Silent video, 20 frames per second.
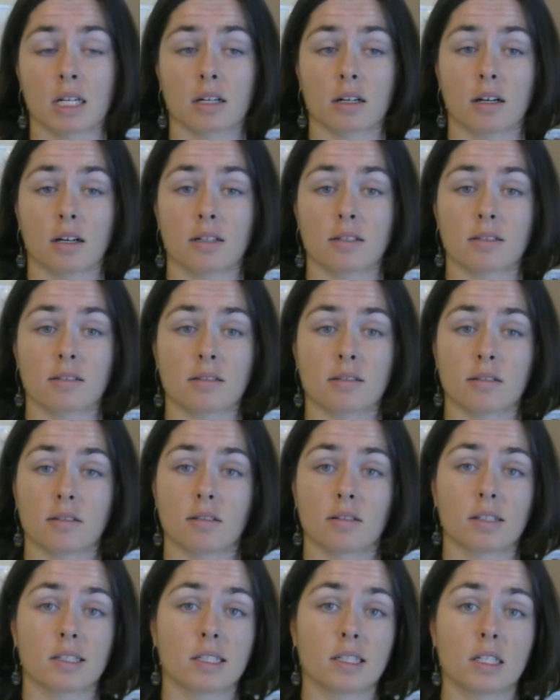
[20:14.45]
Because
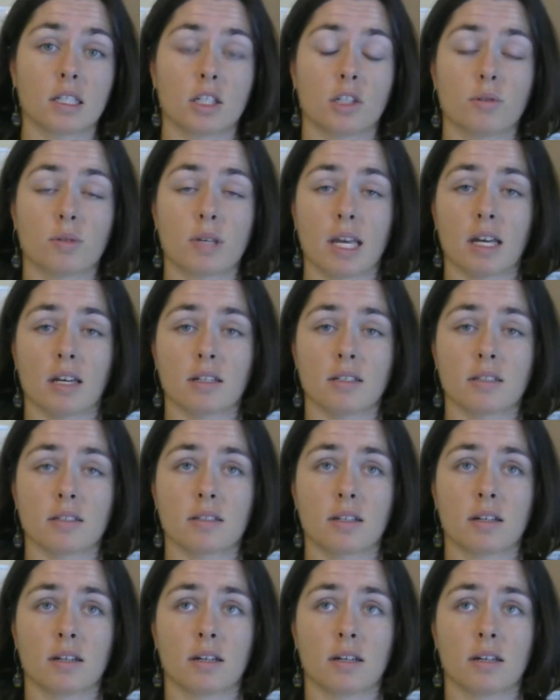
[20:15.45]
you can't,